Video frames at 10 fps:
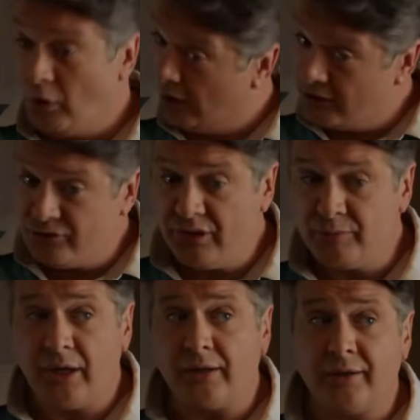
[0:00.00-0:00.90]
Well, this seems
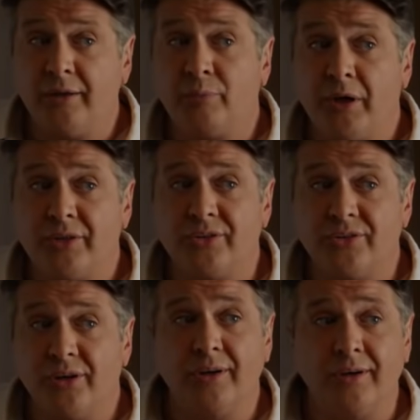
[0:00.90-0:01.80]
like a good place to
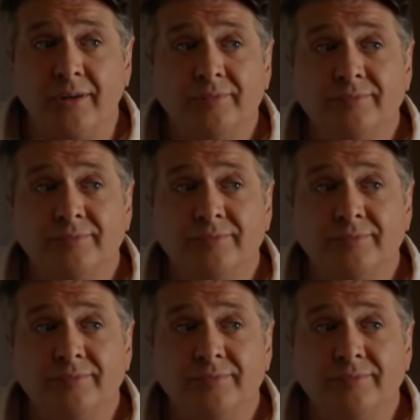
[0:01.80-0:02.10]
start.